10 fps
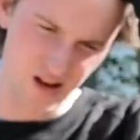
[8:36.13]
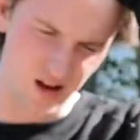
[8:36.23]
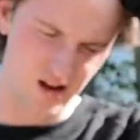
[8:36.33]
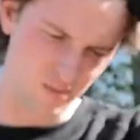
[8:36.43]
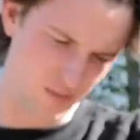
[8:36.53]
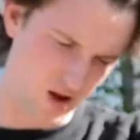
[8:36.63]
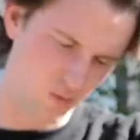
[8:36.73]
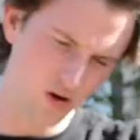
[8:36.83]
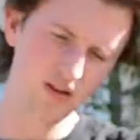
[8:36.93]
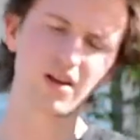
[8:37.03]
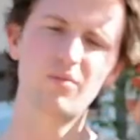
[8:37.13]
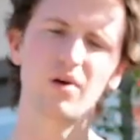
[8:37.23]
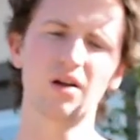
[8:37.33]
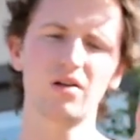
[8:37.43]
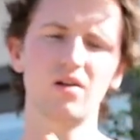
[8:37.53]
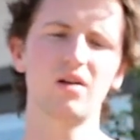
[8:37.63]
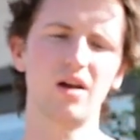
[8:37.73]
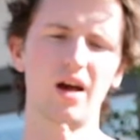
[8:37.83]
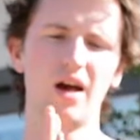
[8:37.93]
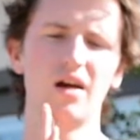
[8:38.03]
I want to get better
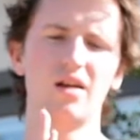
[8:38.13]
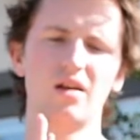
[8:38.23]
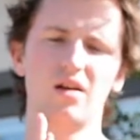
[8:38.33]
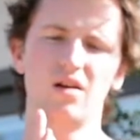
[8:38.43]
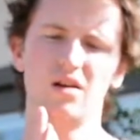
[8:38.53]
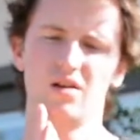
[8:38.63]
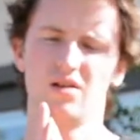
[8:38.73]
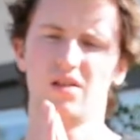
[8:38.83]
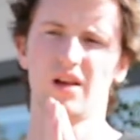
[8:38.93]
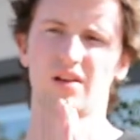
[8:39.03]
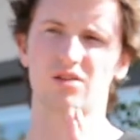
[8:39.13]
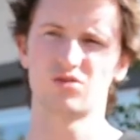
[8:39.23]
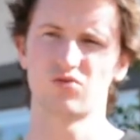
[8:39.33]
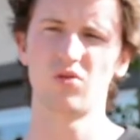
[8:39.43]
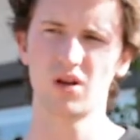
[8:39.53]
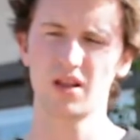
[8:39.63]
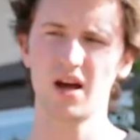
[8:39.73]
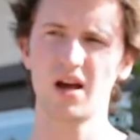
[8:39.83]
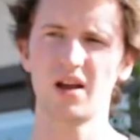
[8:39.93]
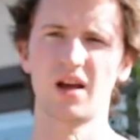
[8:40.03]
at like controlling
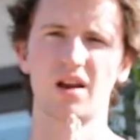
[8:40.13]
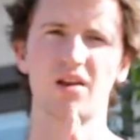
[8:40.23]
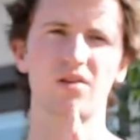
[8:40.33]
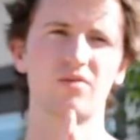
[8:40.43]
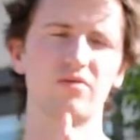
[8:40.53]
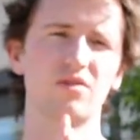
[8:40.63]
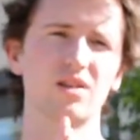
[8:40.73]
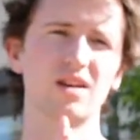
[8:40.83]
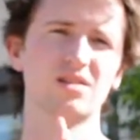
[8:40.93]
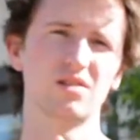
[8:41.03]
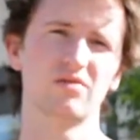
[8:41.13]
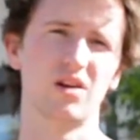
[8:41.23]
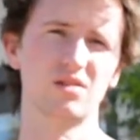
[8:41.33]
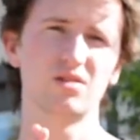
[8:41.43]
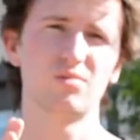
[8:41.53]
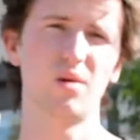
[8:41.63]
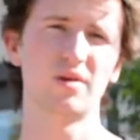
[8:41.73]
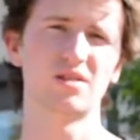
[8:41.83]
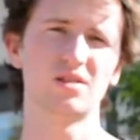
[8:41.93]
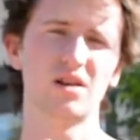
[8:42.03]
that and feel less self-conscious about
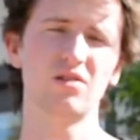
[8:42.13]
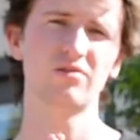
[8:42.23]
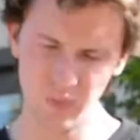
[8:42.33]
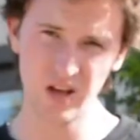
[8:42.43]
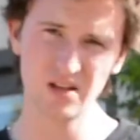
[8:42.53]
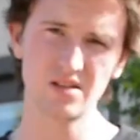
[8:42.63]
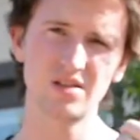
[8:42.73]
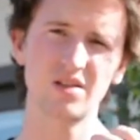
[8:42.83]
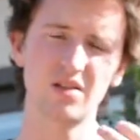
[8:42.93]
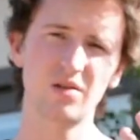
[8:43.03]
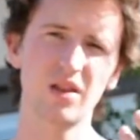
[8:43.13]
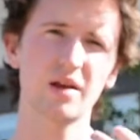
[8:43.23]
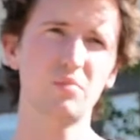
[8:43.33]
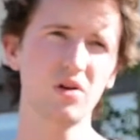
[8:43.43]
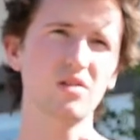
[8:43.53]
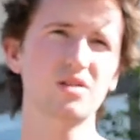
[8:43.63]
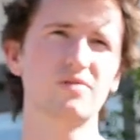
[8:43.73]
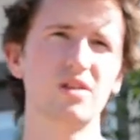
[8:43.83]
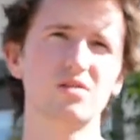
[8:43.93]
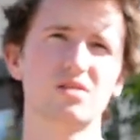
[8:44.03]
myself, because like part of these
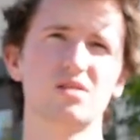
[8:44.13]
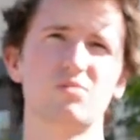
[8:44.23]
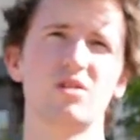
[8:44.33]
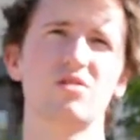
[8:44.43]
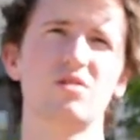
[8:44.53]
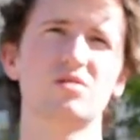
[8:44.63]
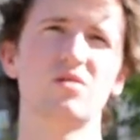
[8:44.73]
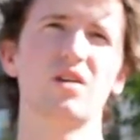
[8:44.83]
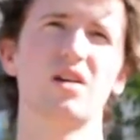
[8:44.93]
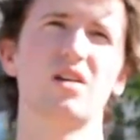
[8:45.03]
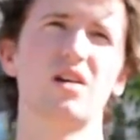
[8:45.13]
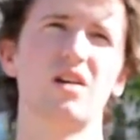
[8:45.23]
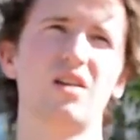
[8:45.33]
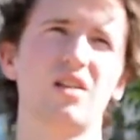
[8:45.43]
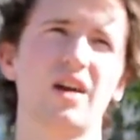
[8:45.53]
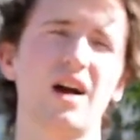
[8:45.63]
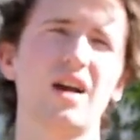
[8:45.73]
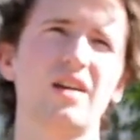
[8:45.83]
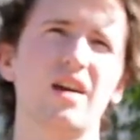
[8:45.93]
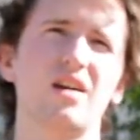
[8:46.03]
videos has been good so that like
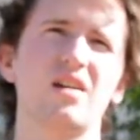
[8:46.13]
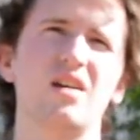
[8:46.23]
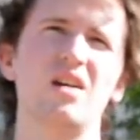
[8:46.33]
I can't